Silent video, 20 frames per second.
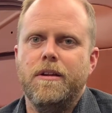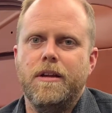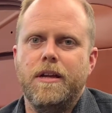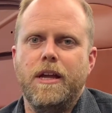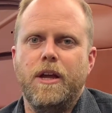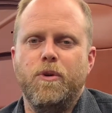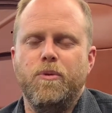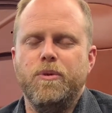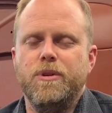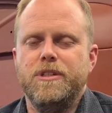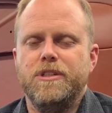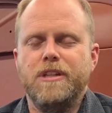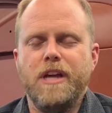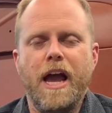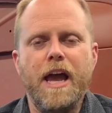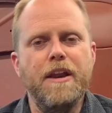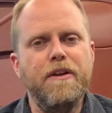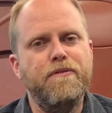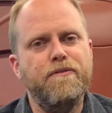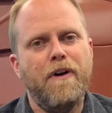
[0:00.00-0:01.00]
It was
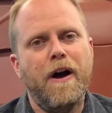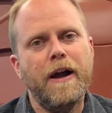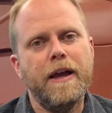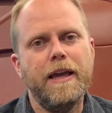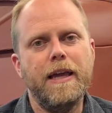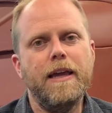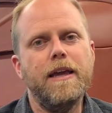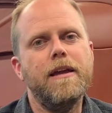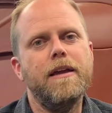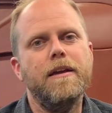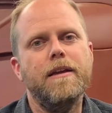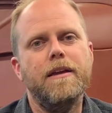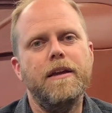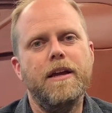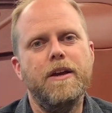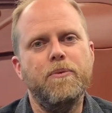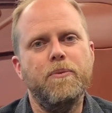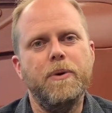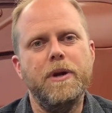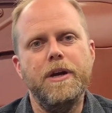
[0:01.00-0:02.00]
kind of funky
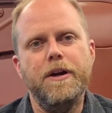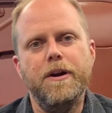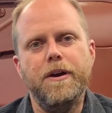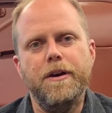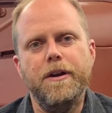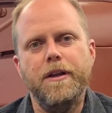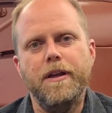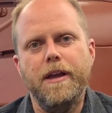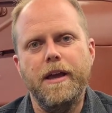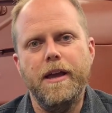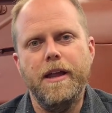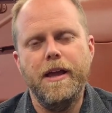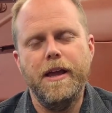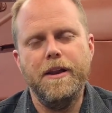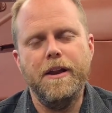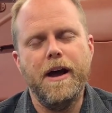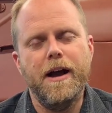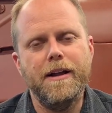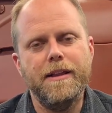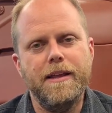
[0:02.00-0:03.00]
and weird, and I
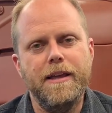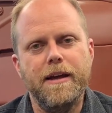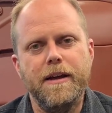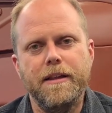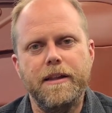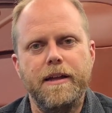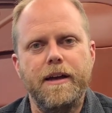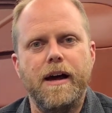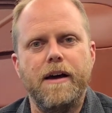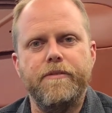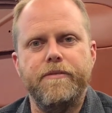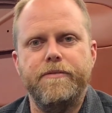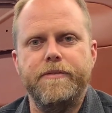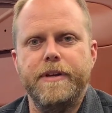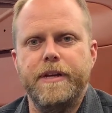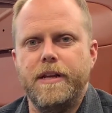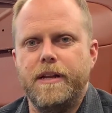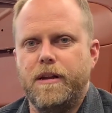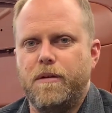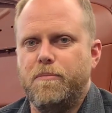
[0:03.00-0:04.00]
knocked the ugly off of
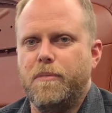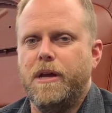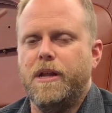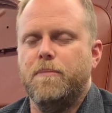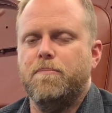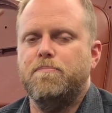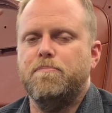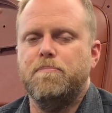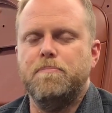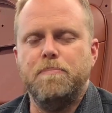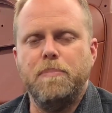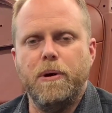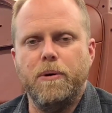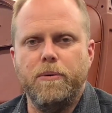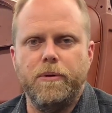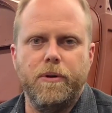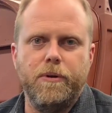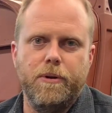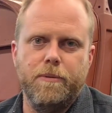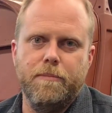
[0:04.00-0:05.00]
it, and I made a
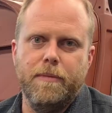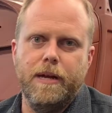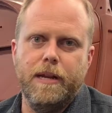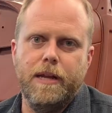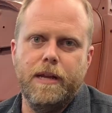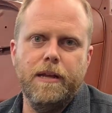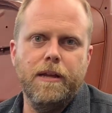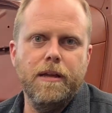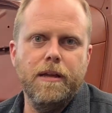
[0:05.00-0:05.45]
boatload of money.